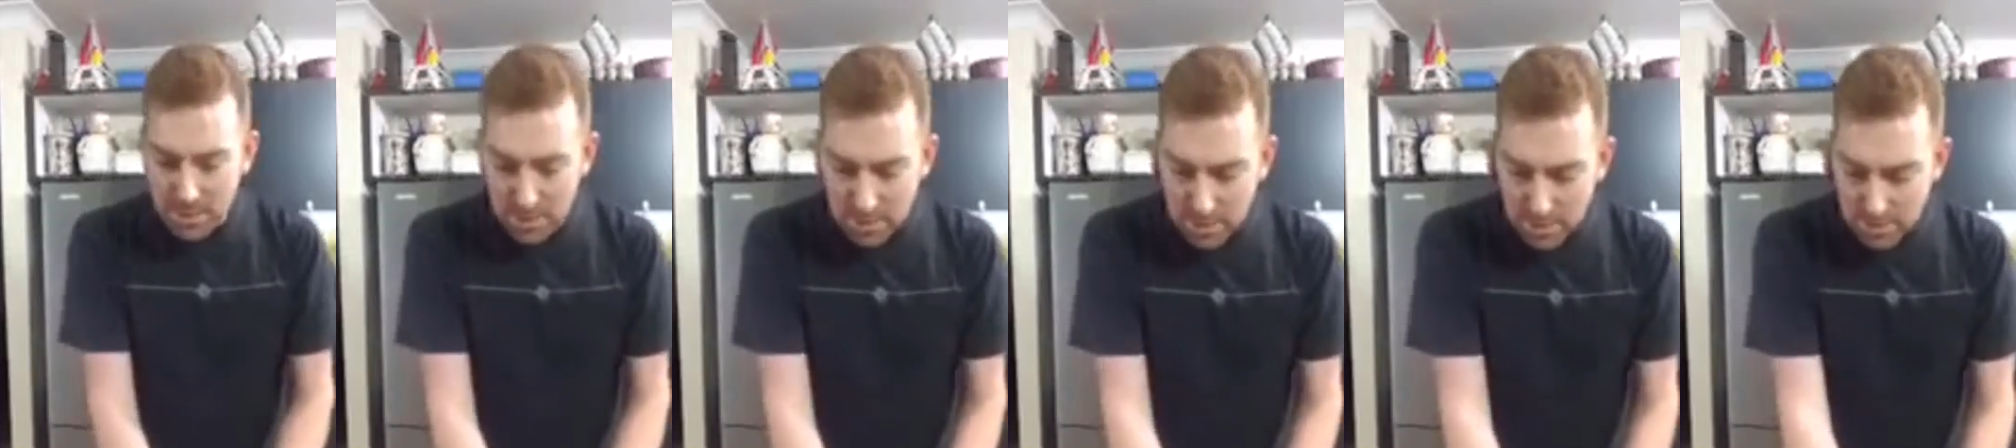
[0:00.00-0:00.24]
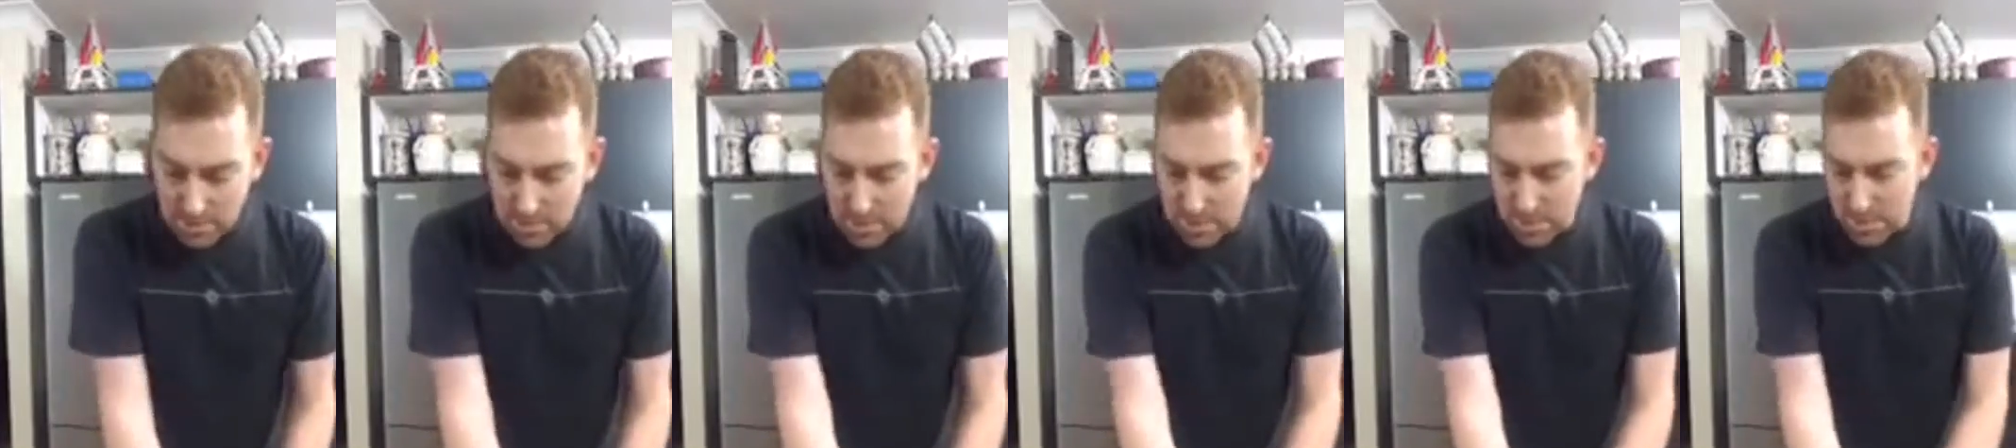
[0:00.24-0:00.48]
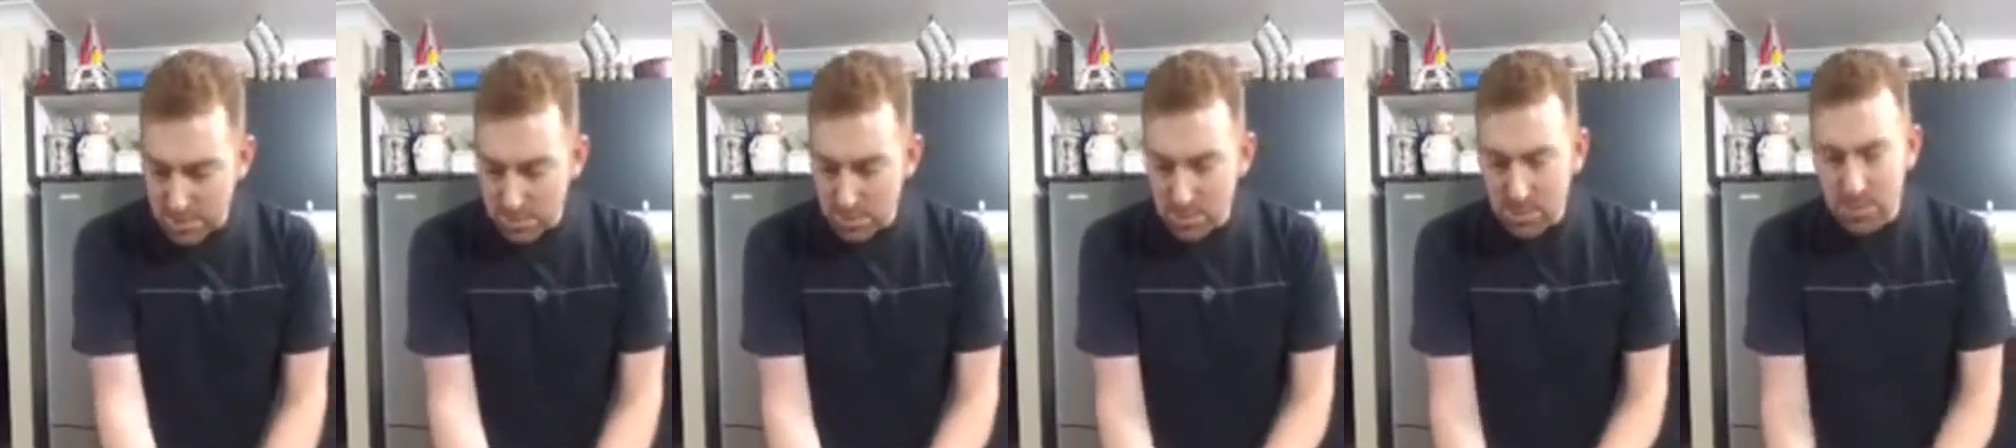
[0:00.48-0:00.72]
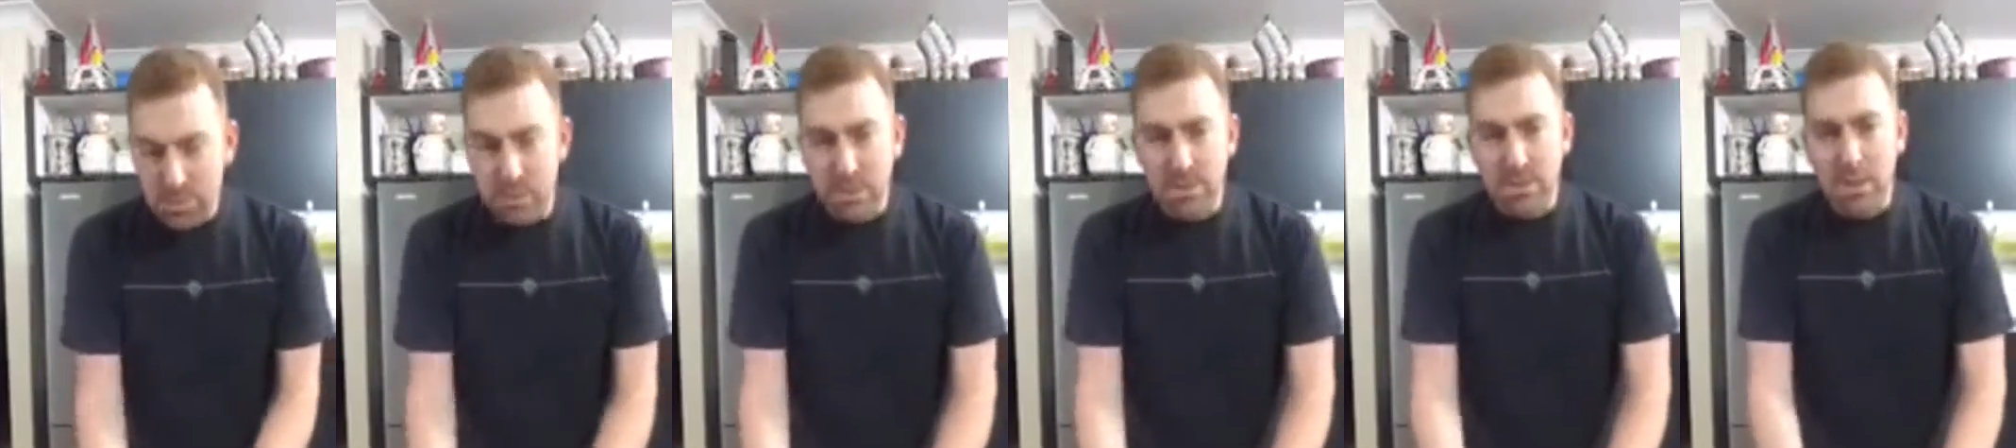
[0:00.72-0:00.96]
that was
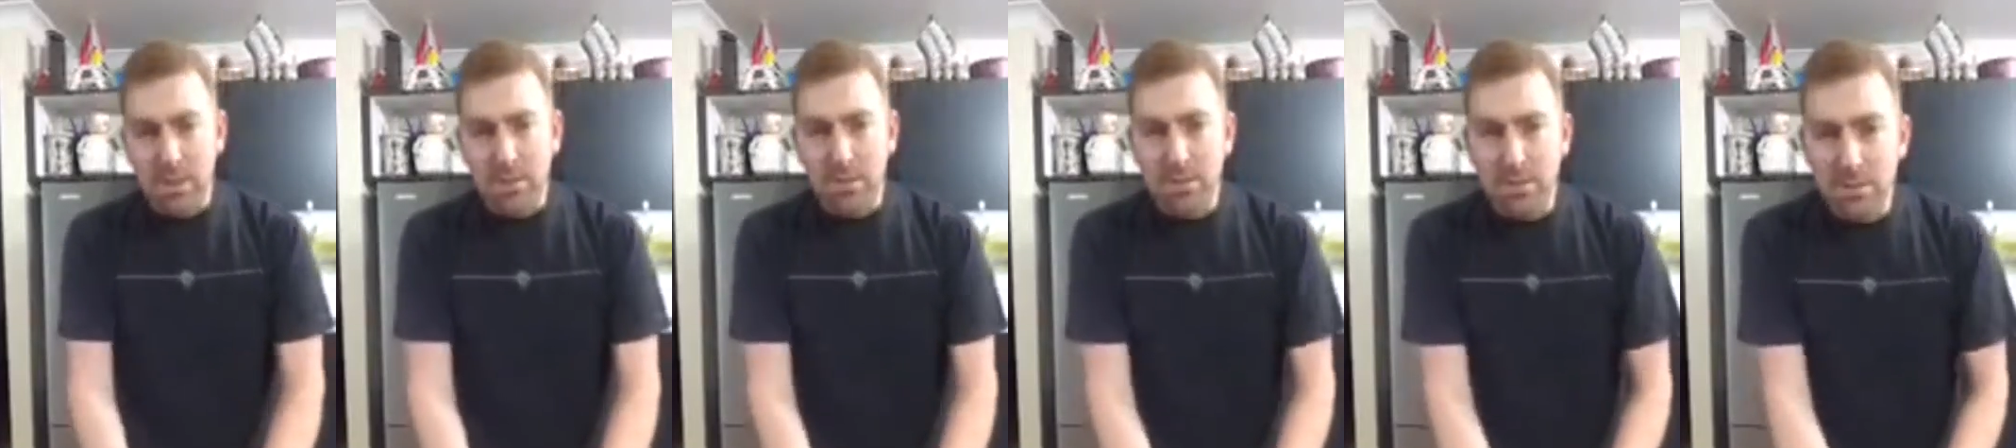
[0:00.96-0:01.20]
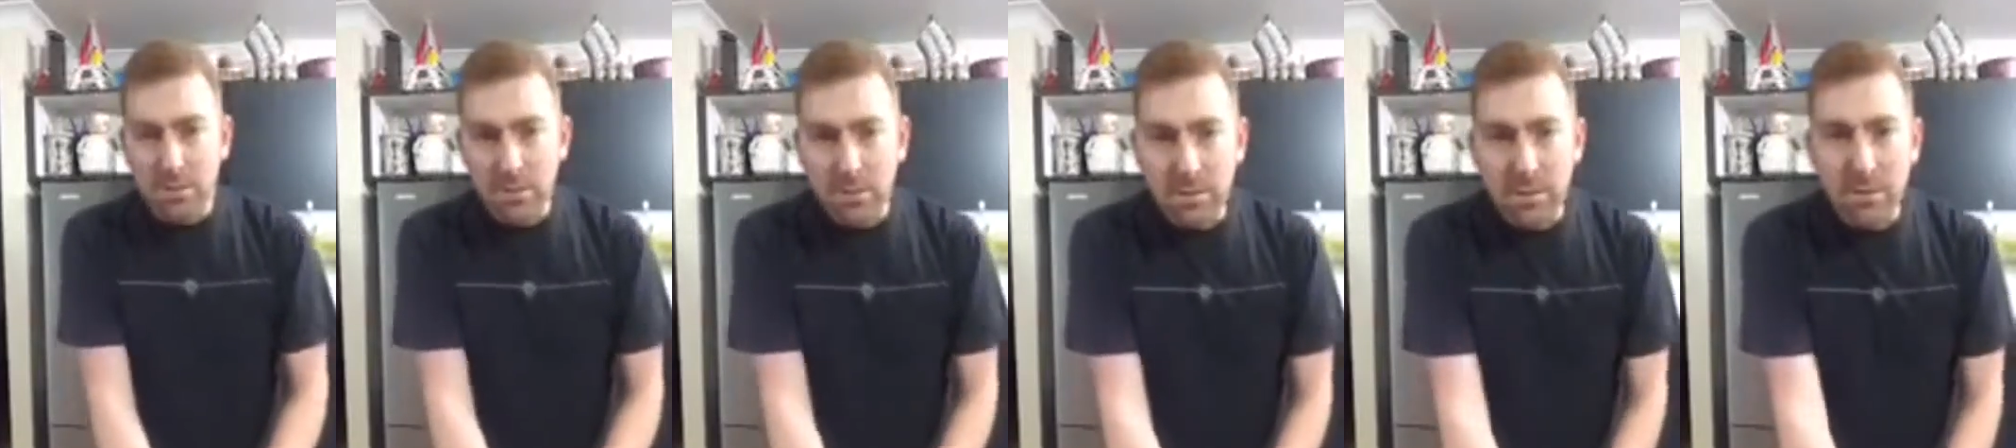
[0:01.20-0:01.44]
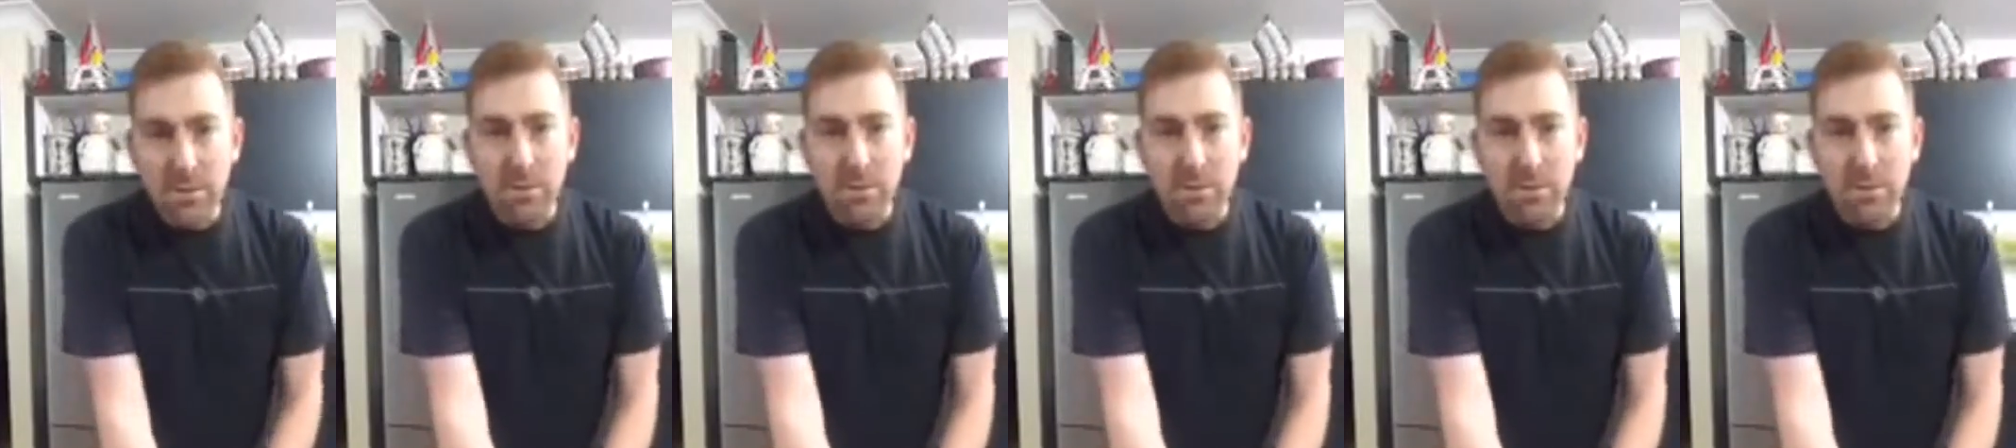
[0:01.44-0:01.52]
more structural,